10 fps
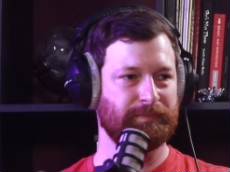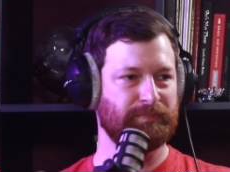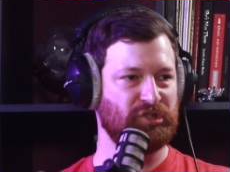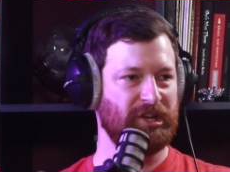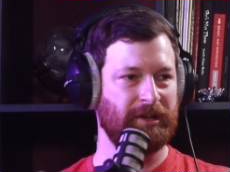
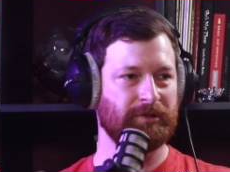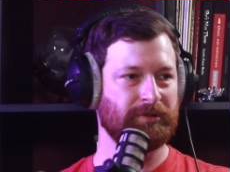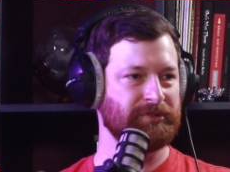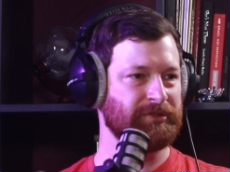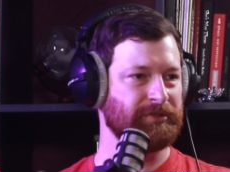
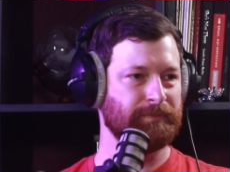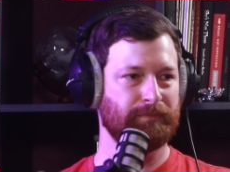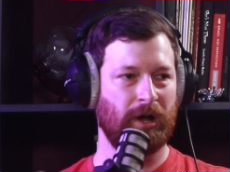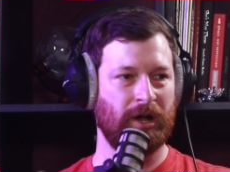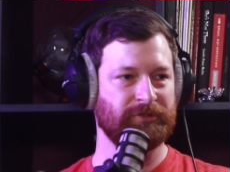jails,
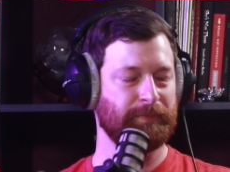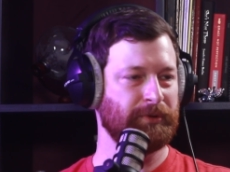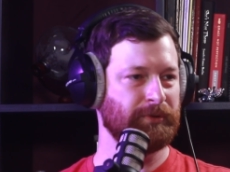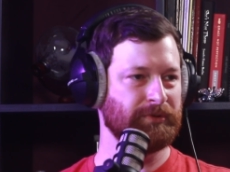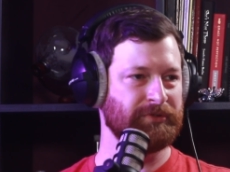
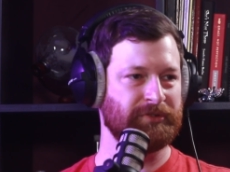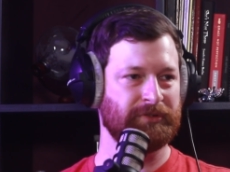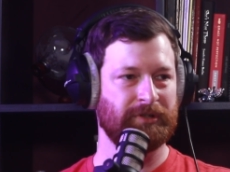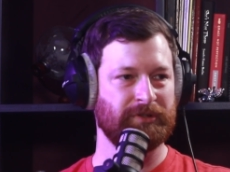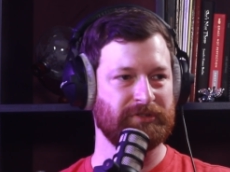hospitals,
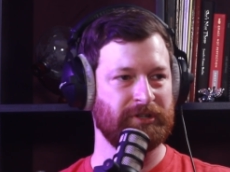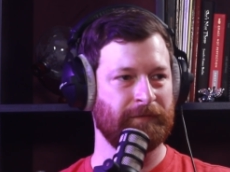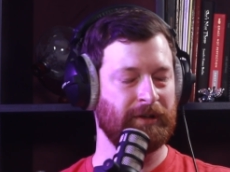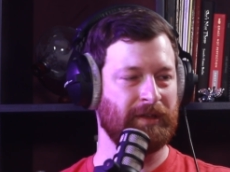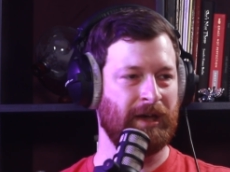stuff
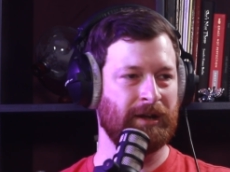like that.